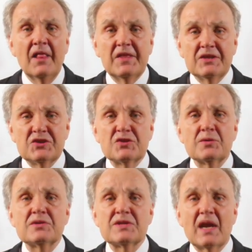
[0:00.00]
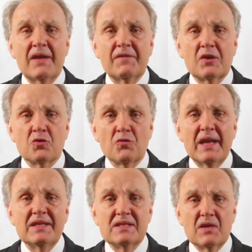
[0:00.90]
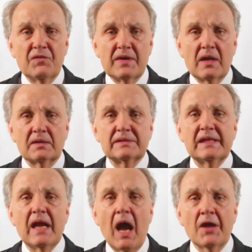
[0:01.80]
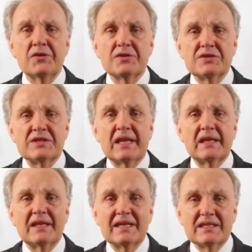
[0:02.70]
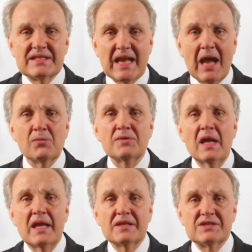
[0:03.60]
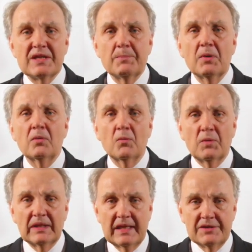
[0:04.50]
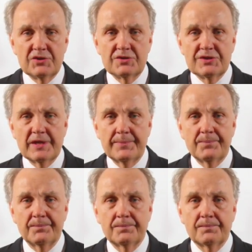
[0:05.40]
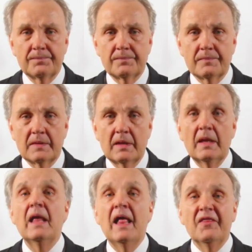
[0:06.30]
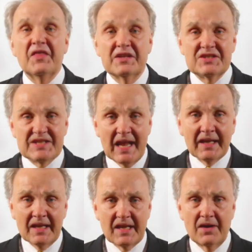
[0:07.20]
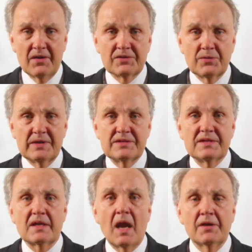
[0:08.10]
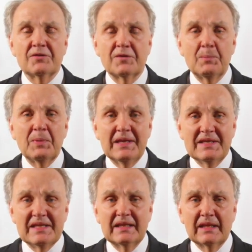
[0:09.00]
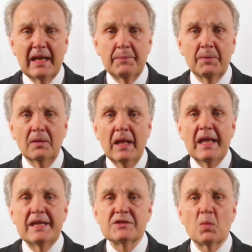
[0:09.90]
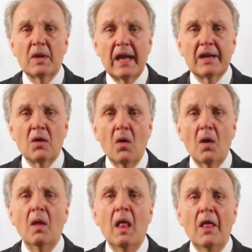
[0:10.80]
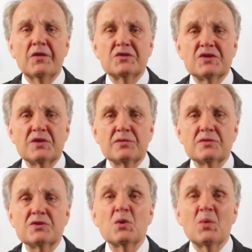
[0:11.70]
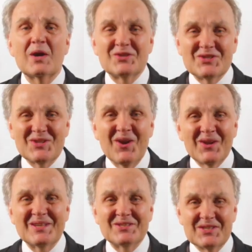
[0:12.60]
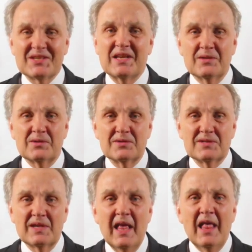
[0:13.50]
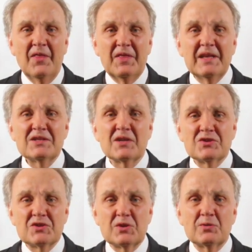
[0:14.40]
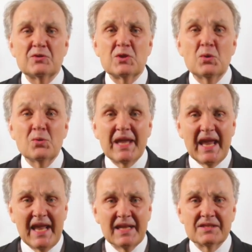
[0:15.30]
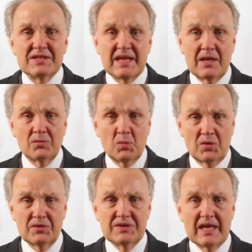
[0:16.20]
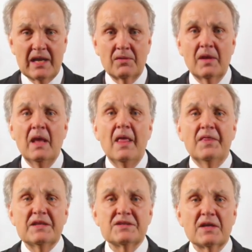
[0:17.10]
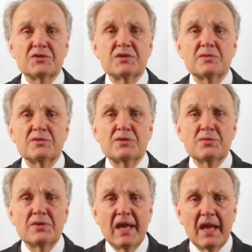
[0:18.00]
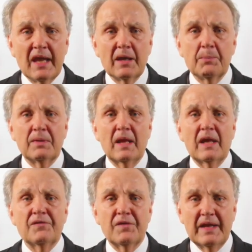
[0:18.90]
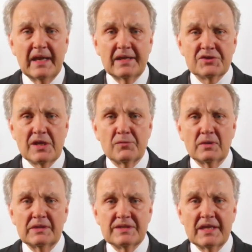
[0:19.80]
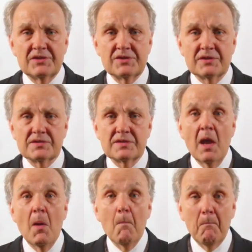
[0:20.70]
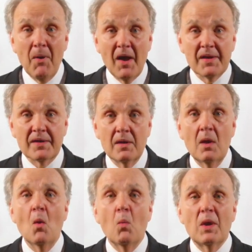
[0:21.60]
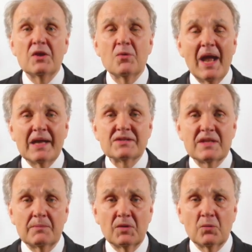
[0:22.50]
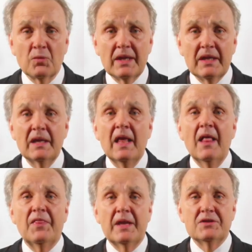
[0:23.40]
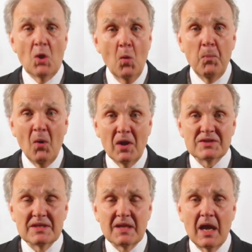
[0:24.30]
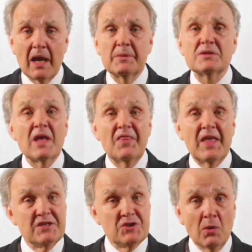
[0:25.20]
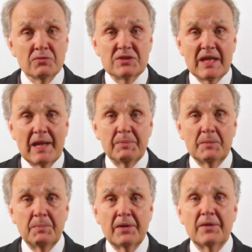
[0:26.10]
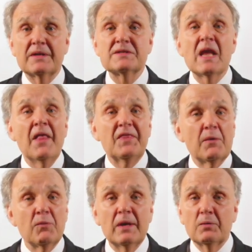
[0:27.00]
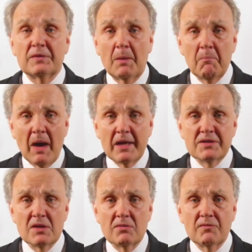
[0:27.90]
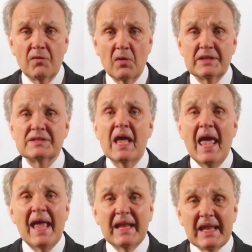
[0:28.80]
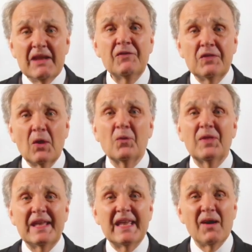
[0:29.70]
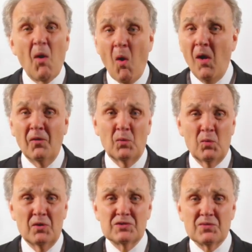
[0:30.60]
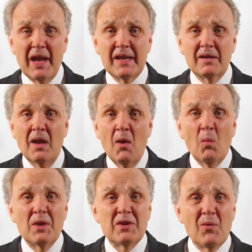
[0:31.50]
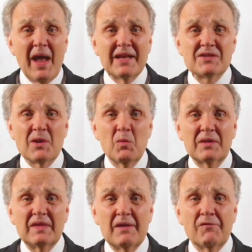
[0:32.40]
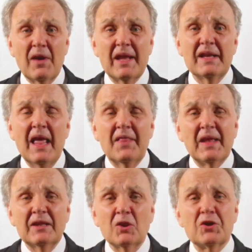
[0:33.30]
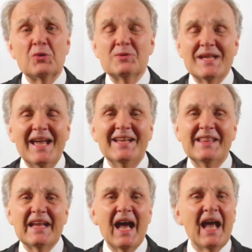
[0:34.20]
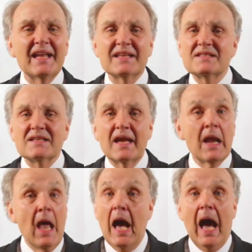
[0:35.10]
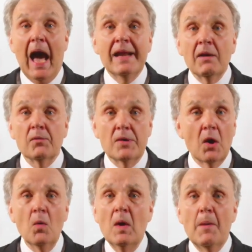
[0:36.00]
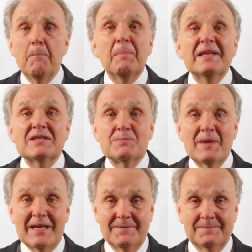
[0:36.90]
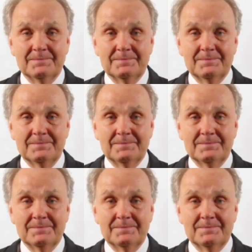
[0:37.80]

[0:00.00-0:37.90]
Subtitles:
These students are having great difficulty understanding sound-symbol relationship. The second characteristic under the PD label is what I call the students who are stuck at skills. These are students who can sound words out. These are students who can apply phonetic generalizations. But when you ask them to read, they don't pause at commas, they don't stop at periods, they read with a monotone voice, and even though they get all the words right, when you ask them what they've read, they look you dead in the eye and say, "I don't know, beats me."